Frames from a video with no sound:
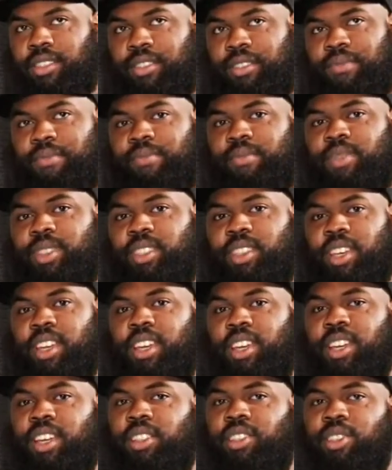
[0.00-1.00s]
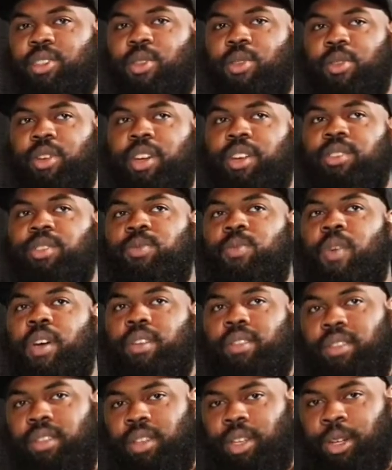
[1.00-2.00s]
See, so here's my
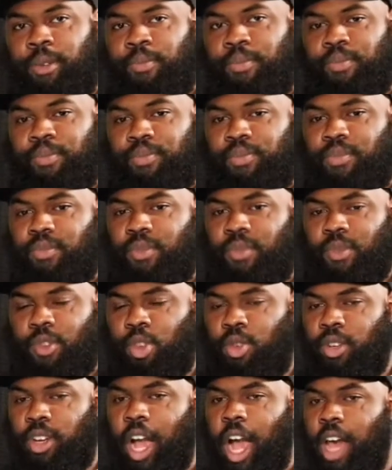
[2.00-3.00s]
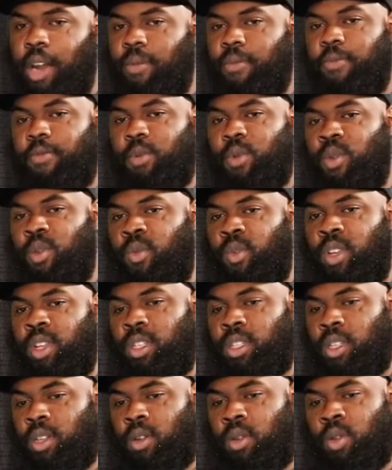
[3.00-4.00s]
thing. You got him for a reason,
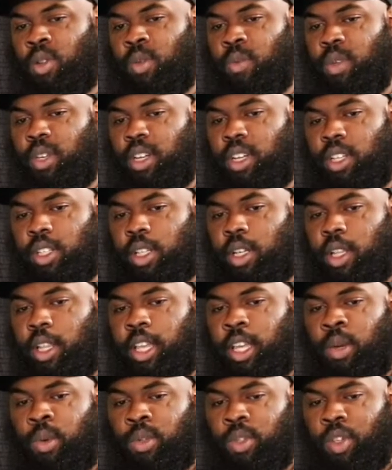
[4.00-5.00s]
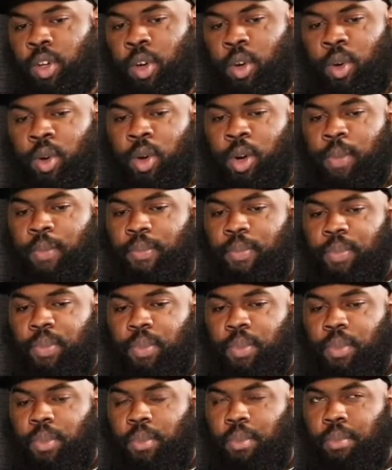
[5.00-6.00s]
only because Clay was hurt.
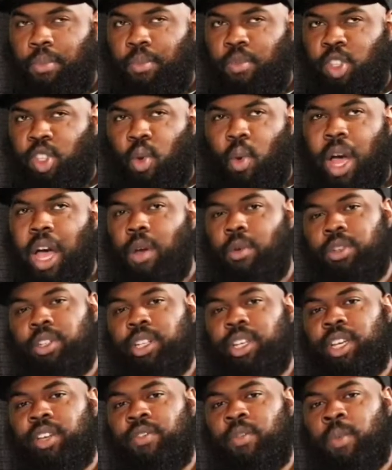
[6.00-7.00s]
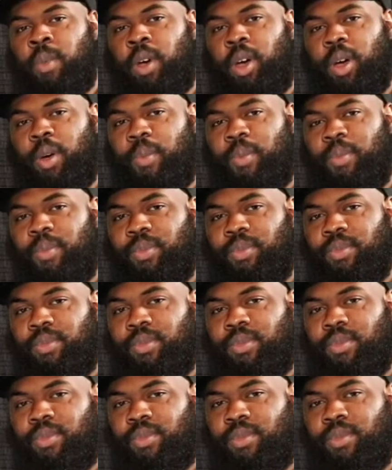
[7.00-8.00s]
So why would you give him up?
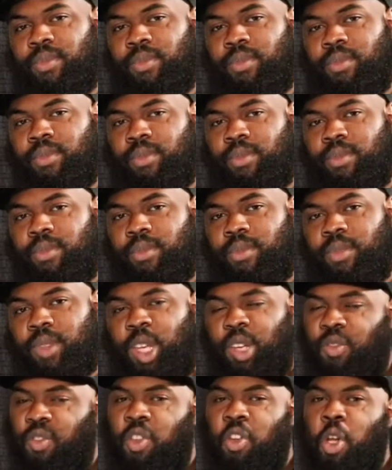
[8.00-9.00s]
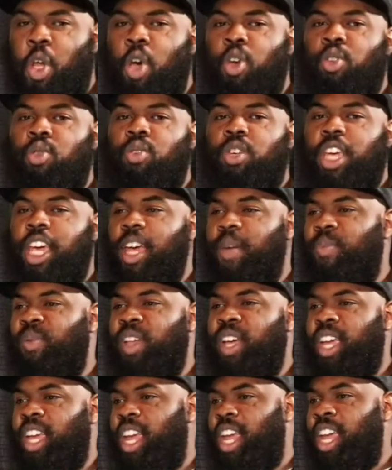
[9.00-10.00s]
If you know you can't play
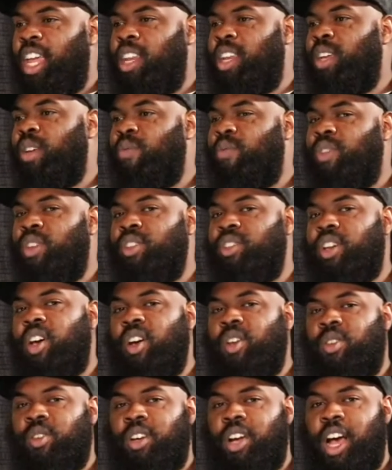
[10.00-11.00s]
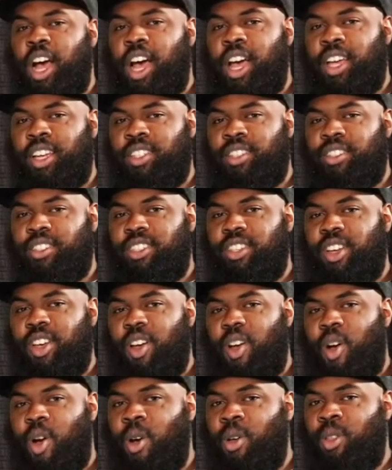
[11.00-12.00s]
any of these other guys
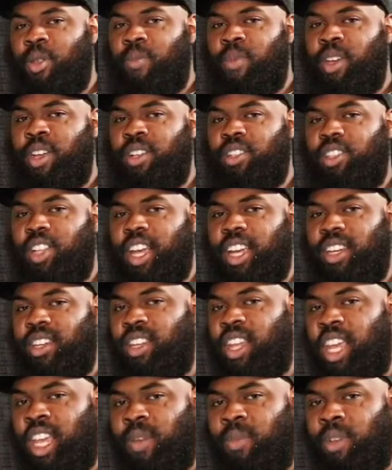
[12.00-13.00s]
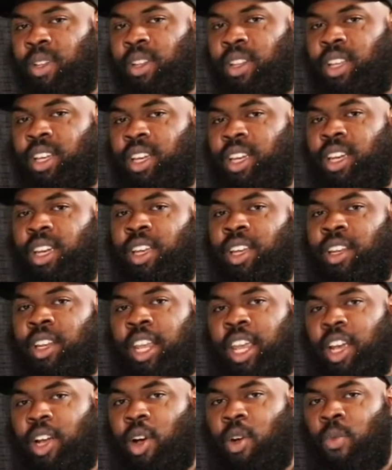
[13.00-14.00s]
on the bench like Damon Lee,
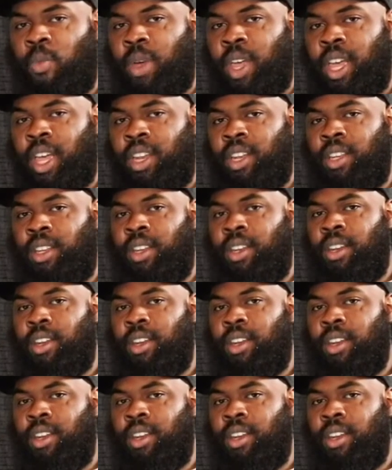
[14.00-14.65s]
Nico Manning,